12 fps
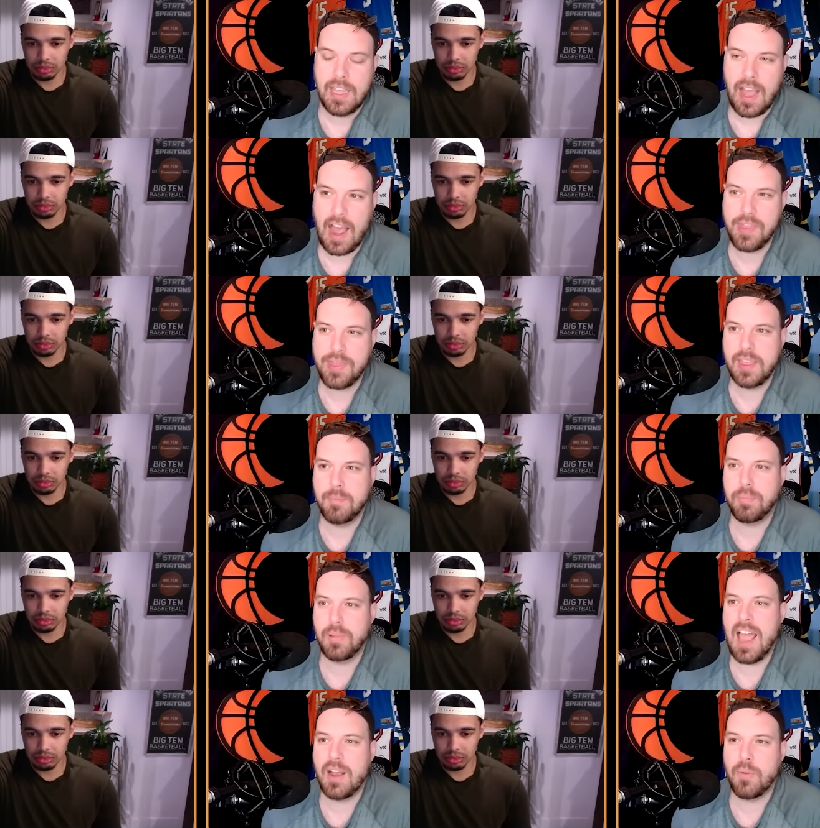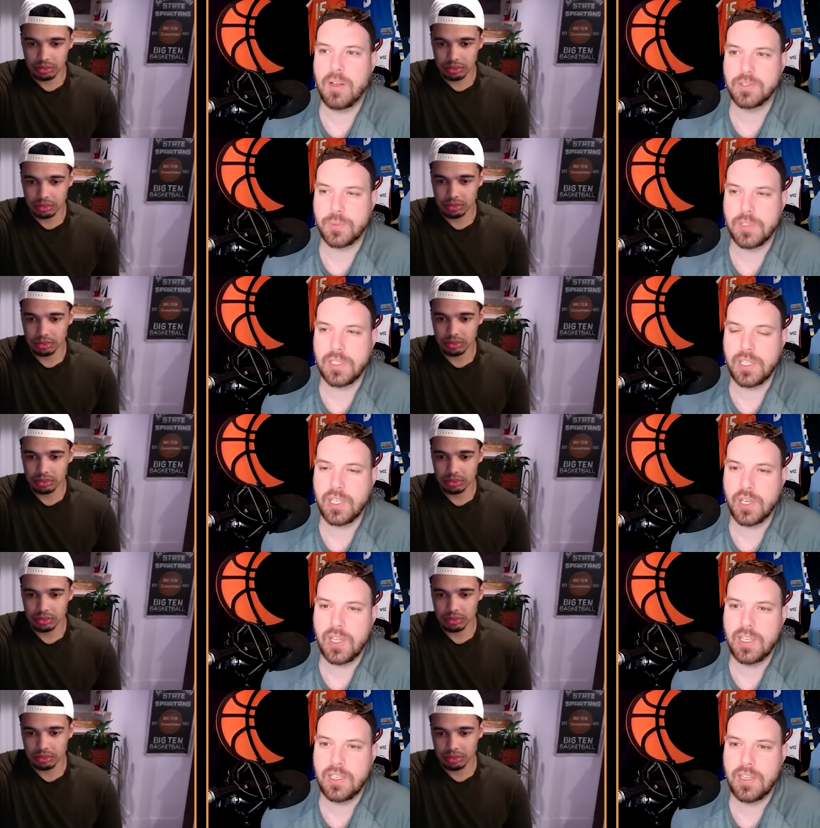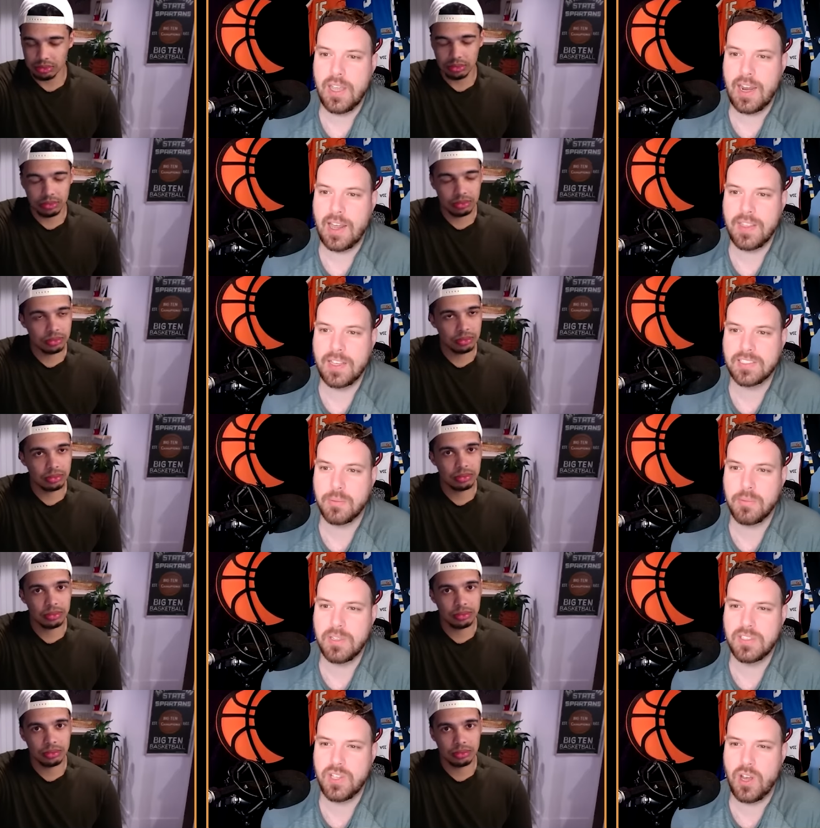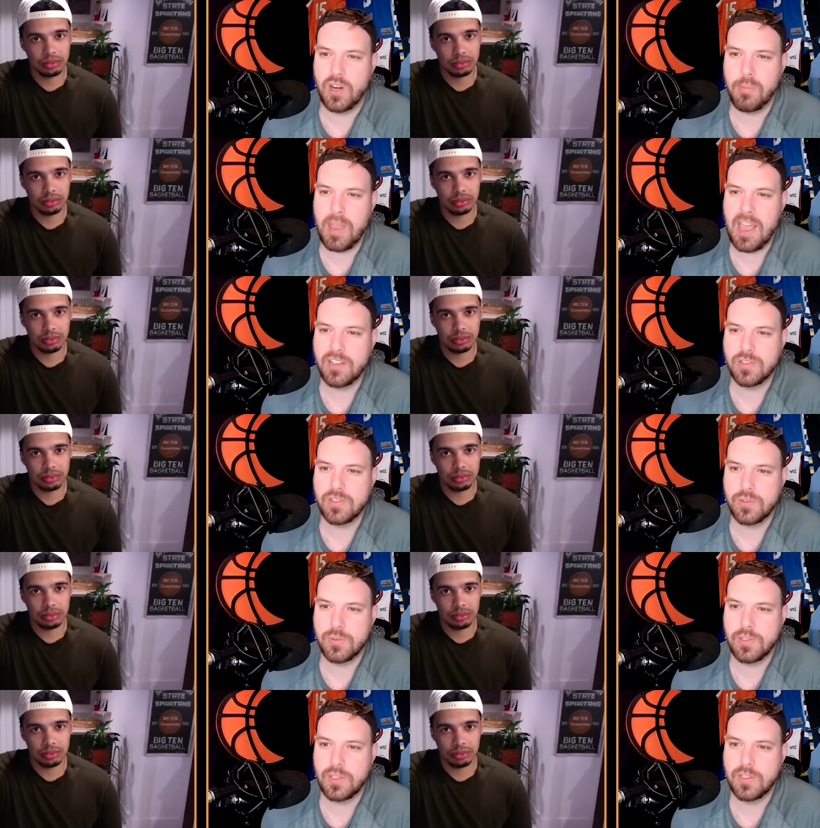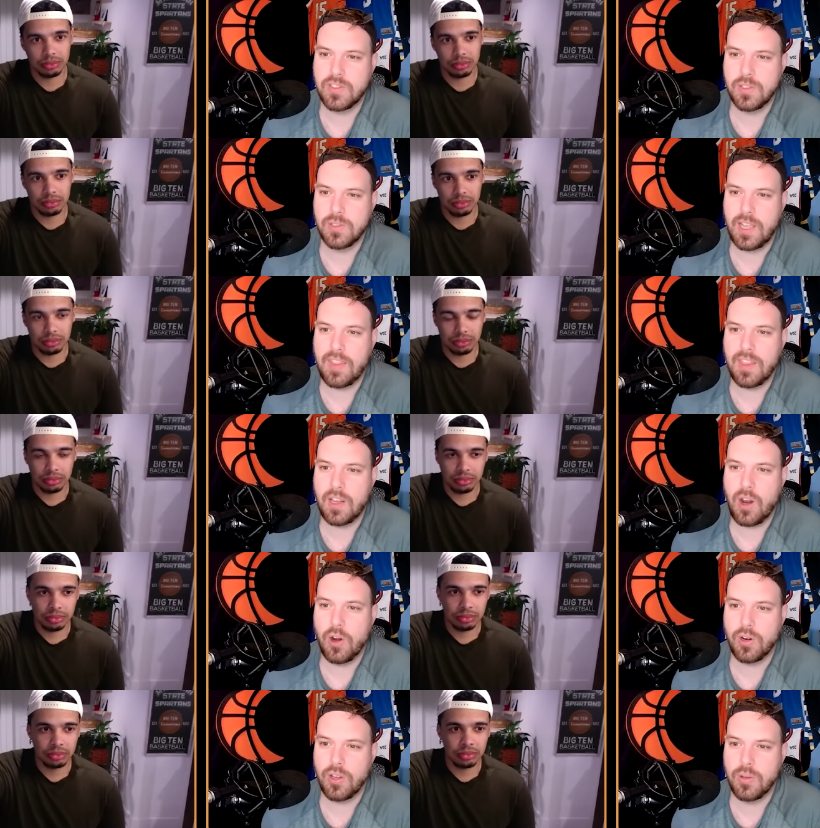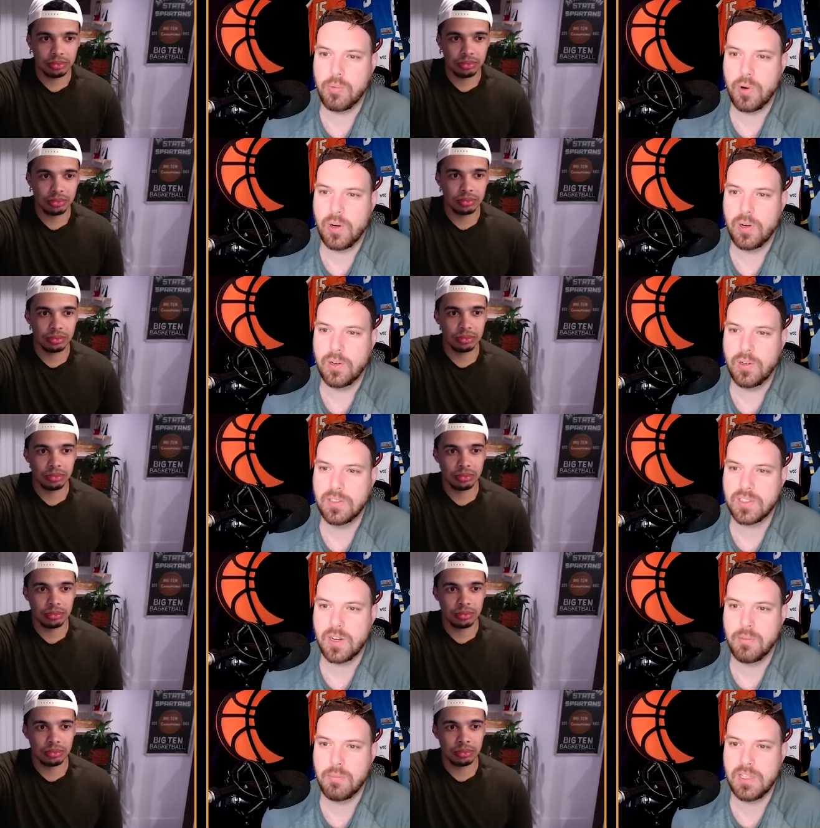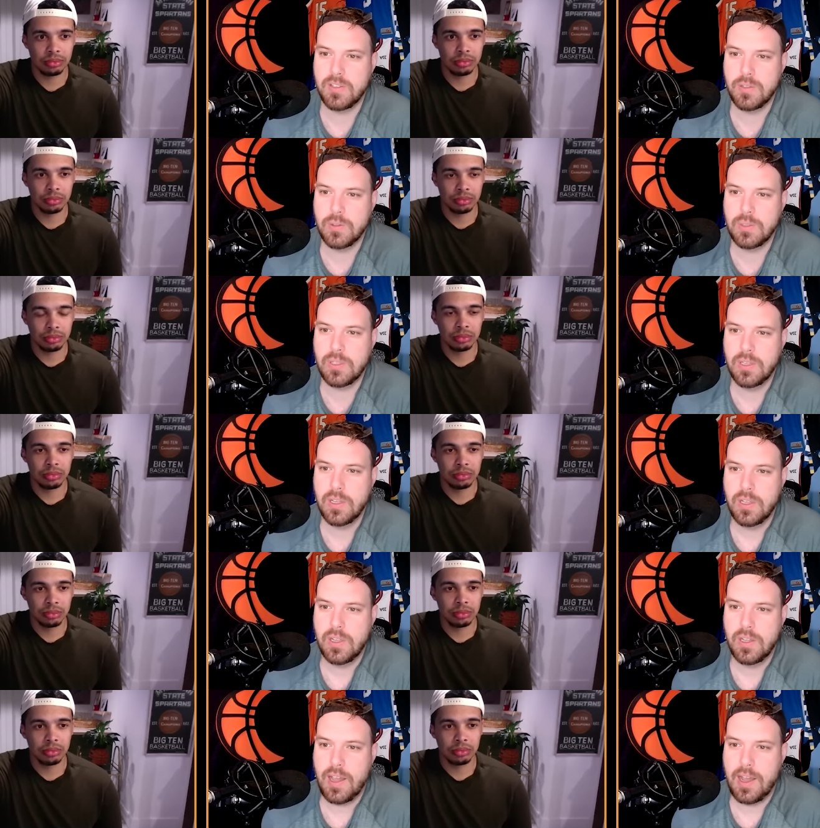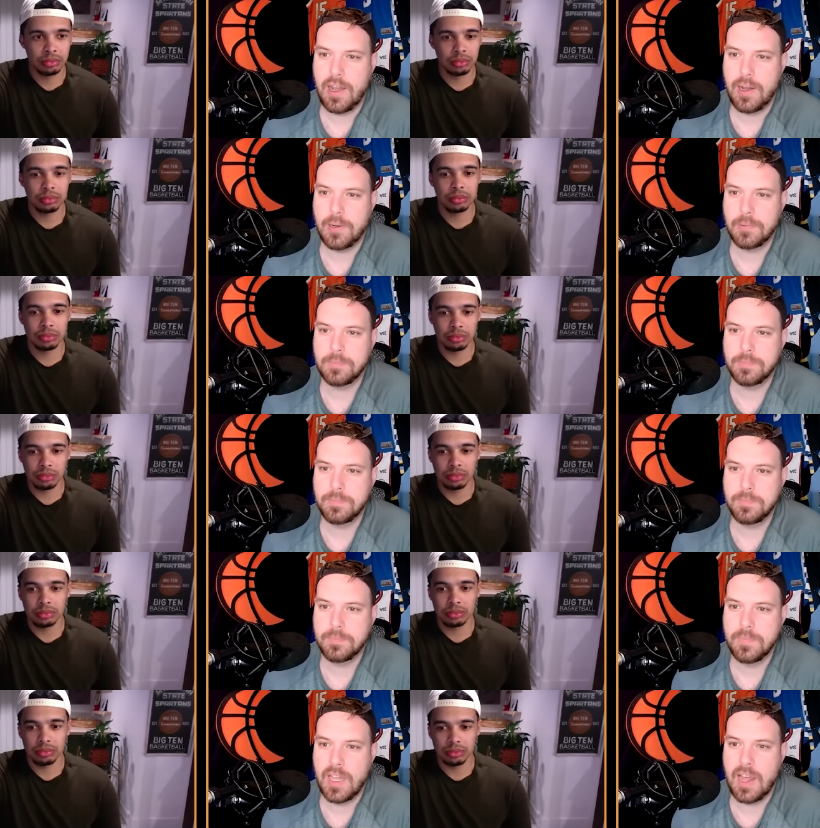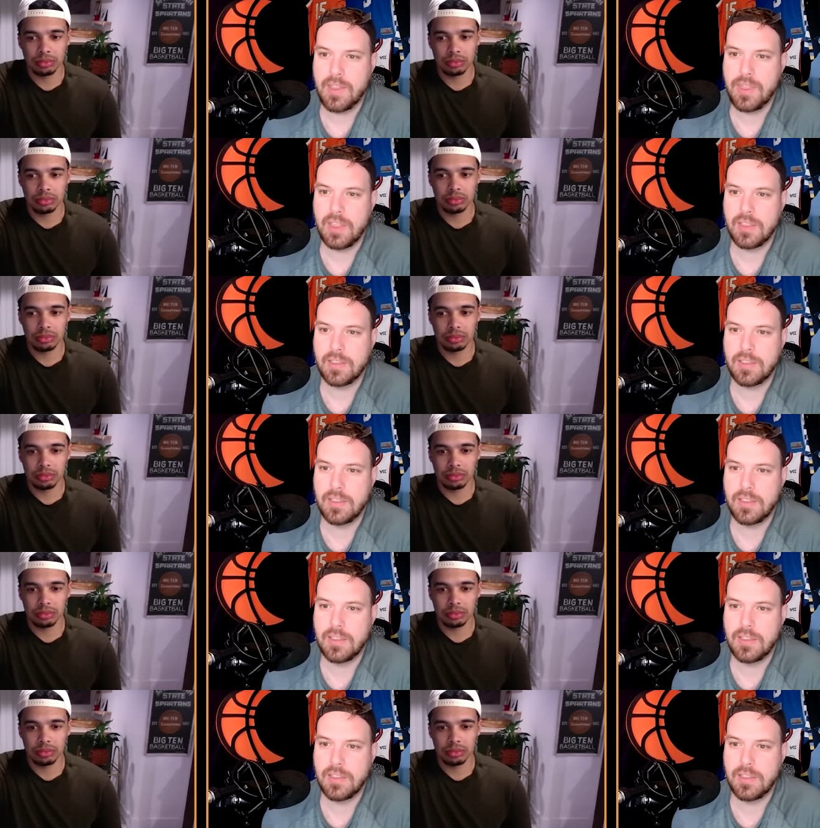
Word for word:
Speaker 1: I think Blackwell's really good, and I think some of these younger Badgers are really good too. Like I think Carter Gilmore is going to be a dude, and I think